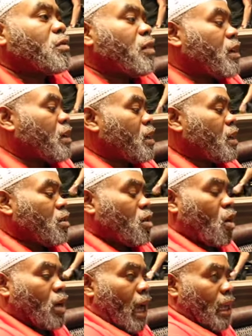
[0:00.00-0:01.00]
career
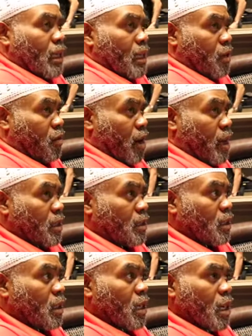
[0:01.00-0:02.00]
called Ali the
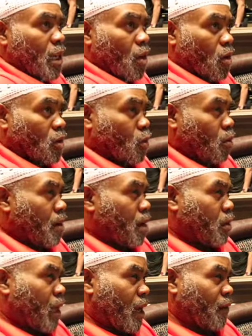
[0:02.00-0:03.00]
greatest. He lost to a
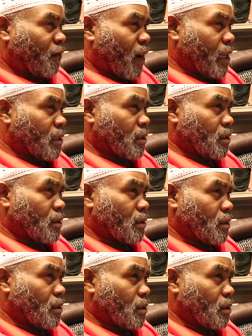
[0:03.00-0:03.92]
man with eight fights. I